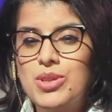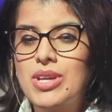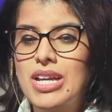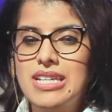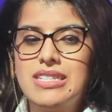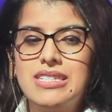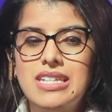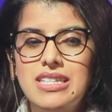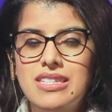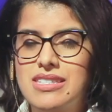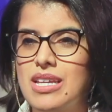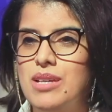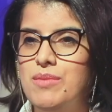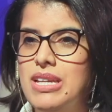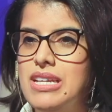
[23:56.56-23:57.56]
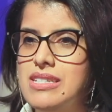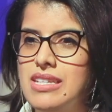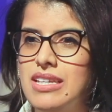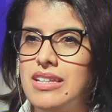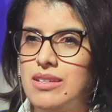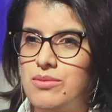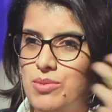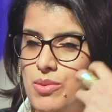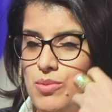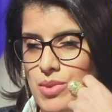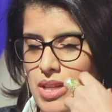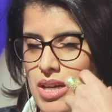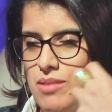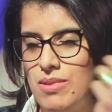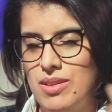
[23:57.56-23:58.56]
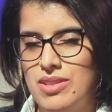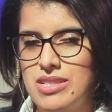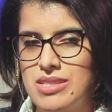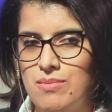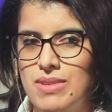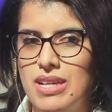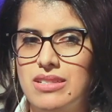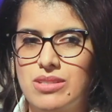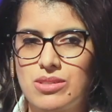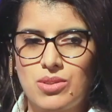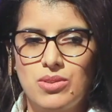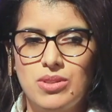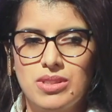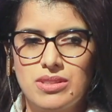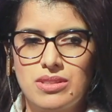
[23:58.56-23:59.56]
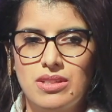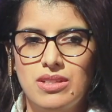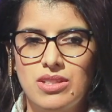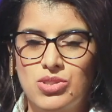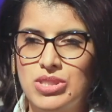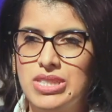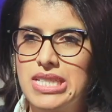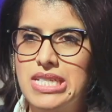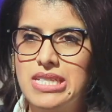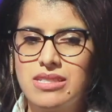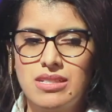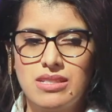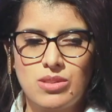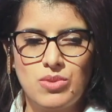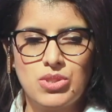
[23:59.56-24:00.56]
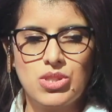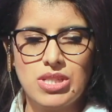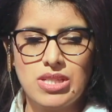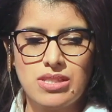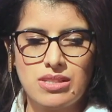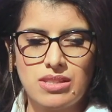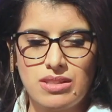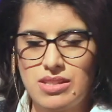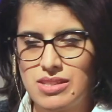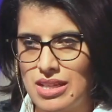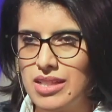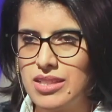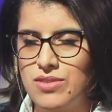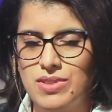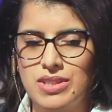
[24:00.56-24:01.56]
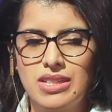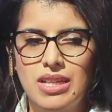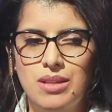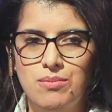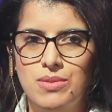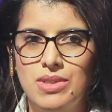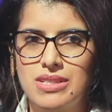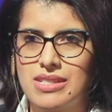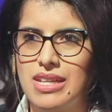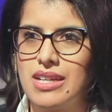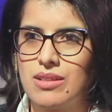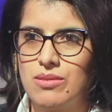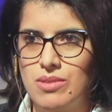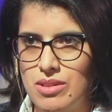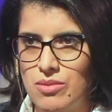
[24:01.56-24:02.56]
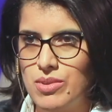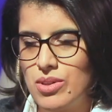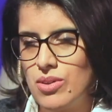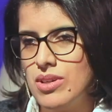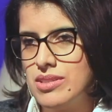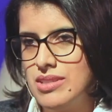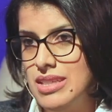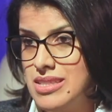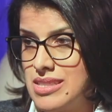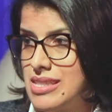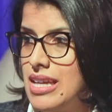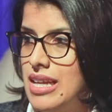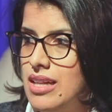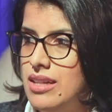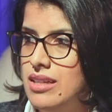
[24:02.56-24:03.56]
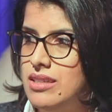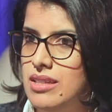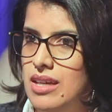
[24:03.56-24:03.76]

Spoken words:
you can see this amazing. There's a plant called Jundarensis, which is the scientific name. It's like we call it ansail in